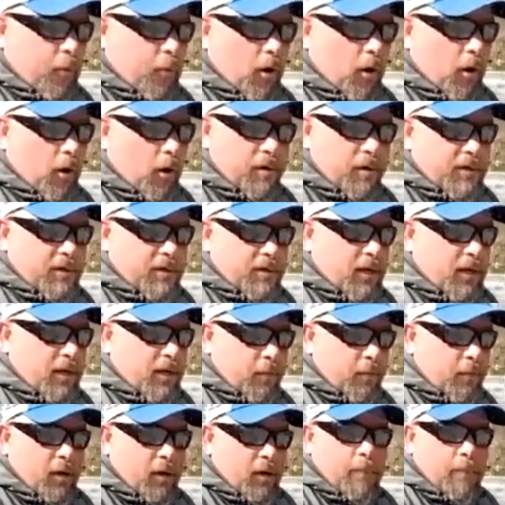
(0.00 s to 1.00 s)
water, say
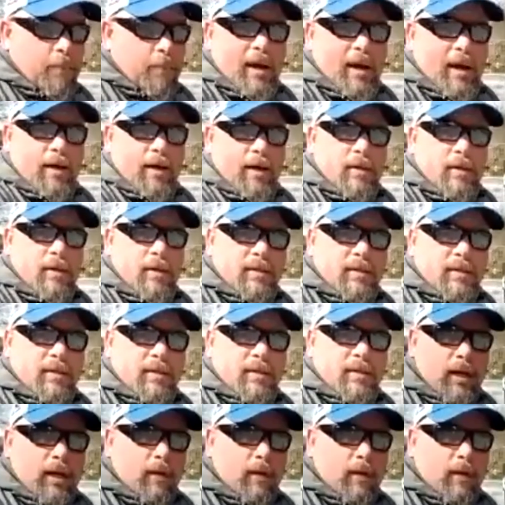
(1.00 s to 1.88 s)
we're back at the St.